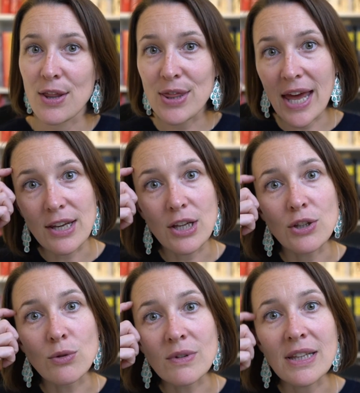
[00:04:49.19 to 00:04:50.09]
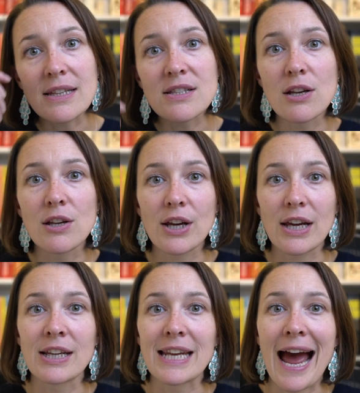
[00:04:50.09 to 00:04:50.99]
then you'll need to
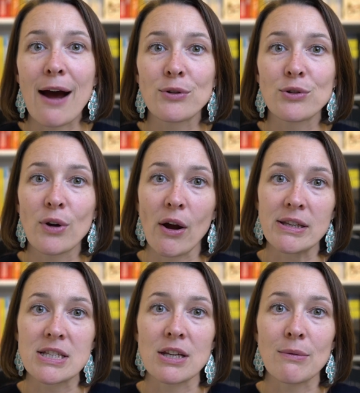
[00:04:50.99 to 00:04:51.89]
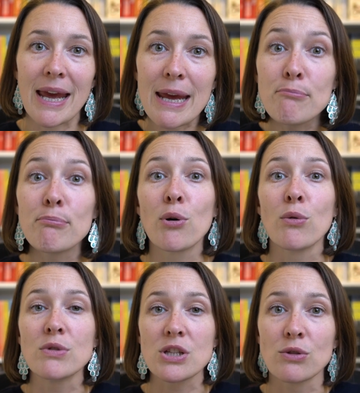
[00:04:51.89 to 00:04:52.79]
look at how you're going to
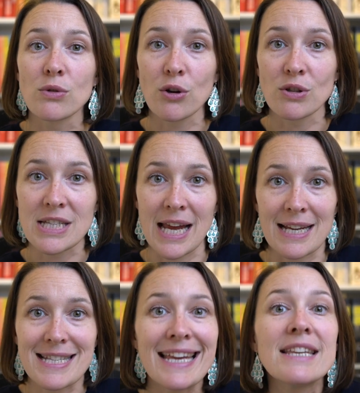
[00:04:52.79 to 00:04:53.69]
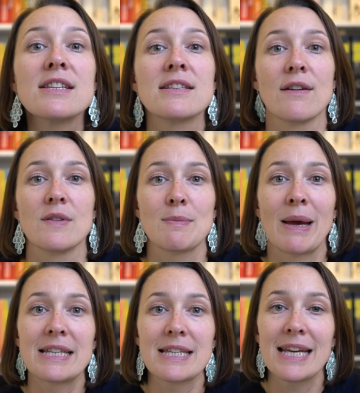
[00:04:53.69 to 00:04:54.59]
import your contacts into
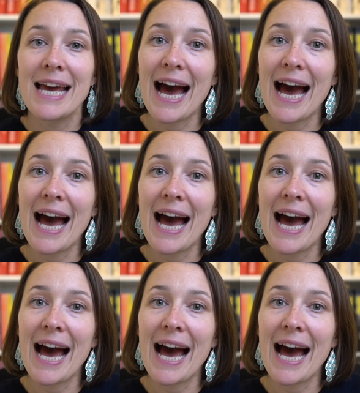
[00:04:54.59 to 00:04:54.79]
ServiceMate.